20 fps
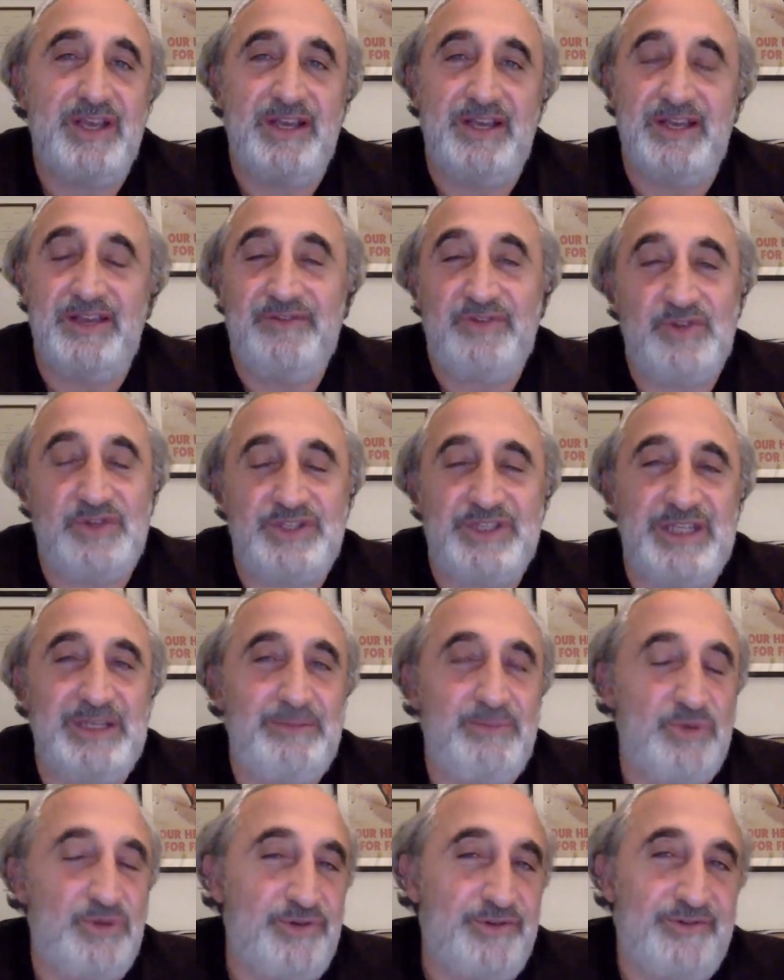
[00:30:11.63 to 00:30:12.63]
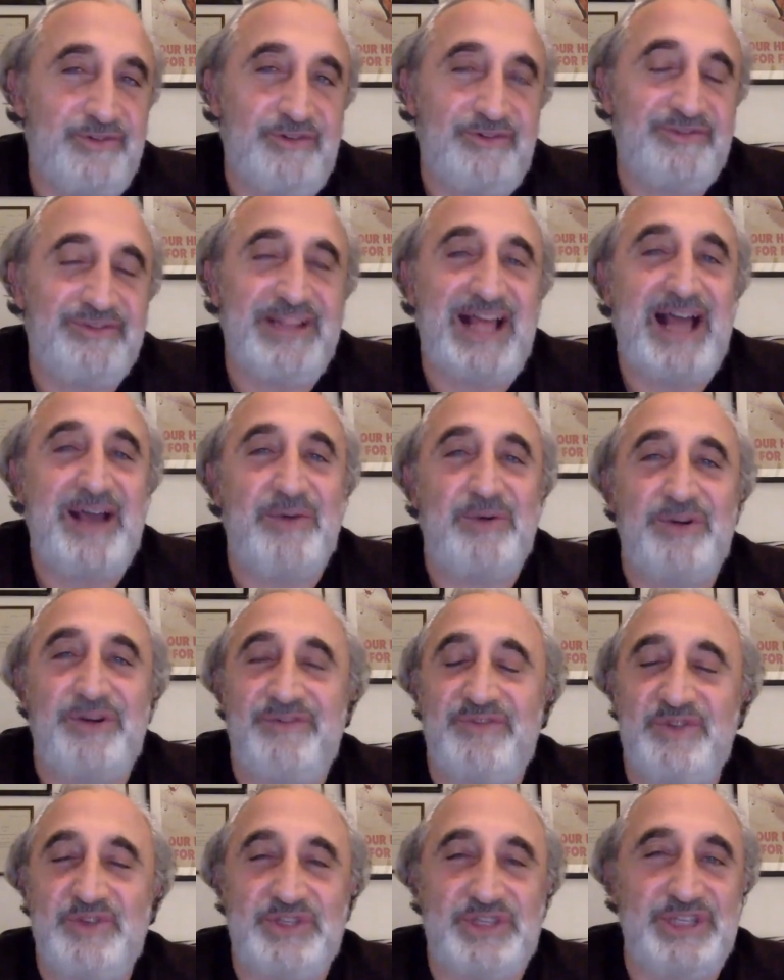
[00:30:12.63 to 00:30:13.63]
Uh, if you see a beautiful flower,
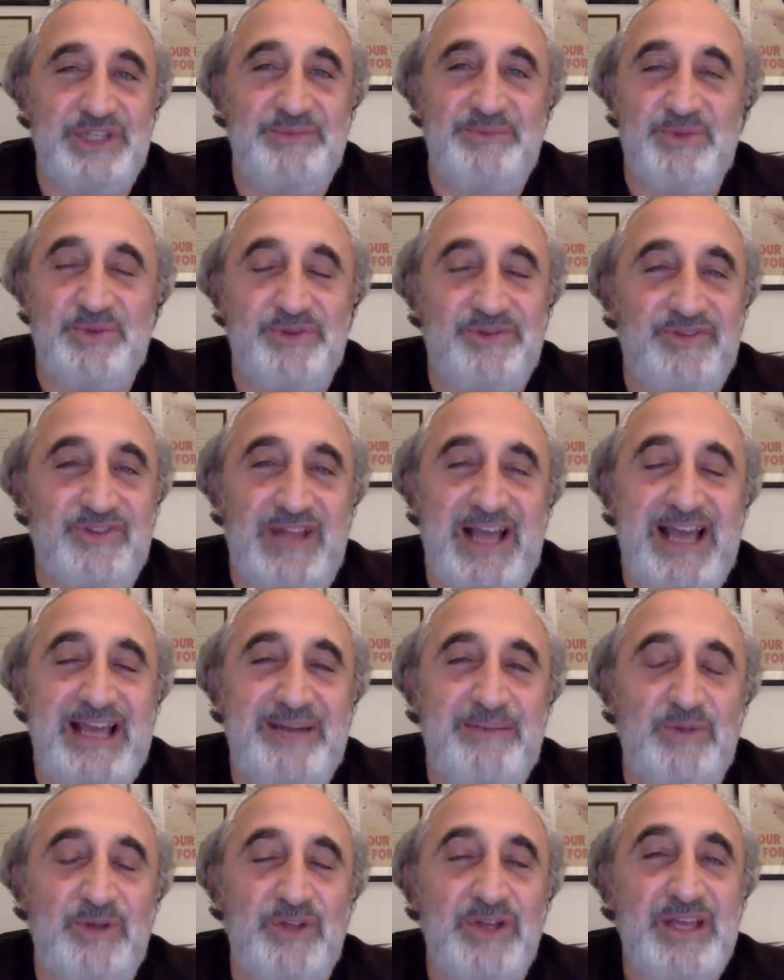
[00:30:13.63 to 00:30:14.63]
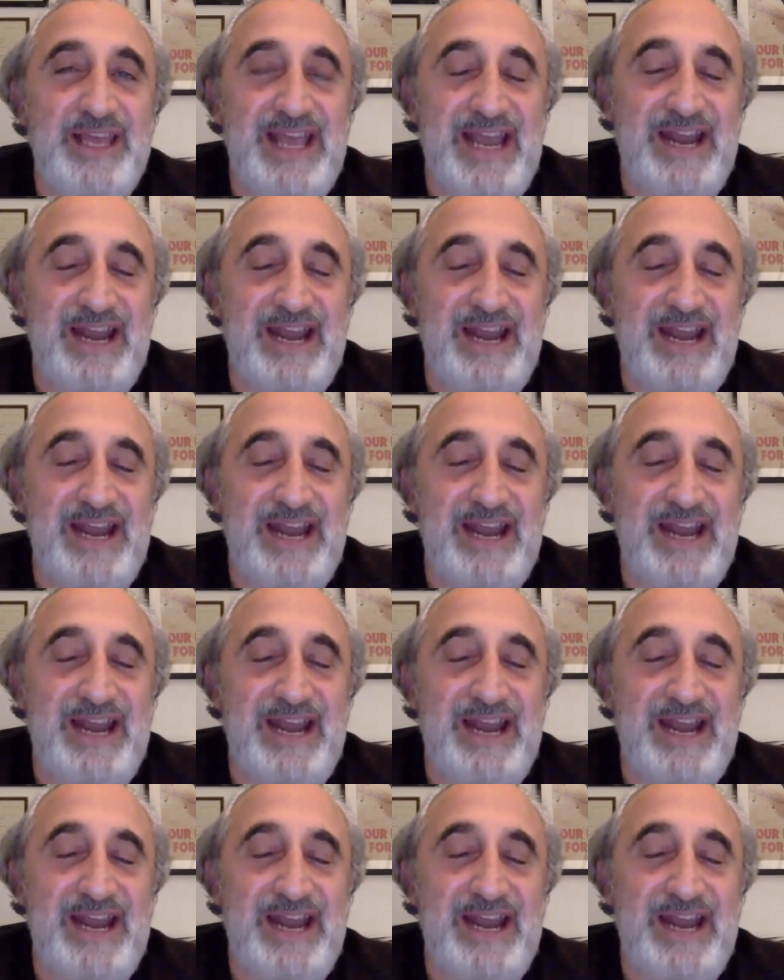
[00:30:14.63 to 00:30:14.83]
if you see a beautiful animal,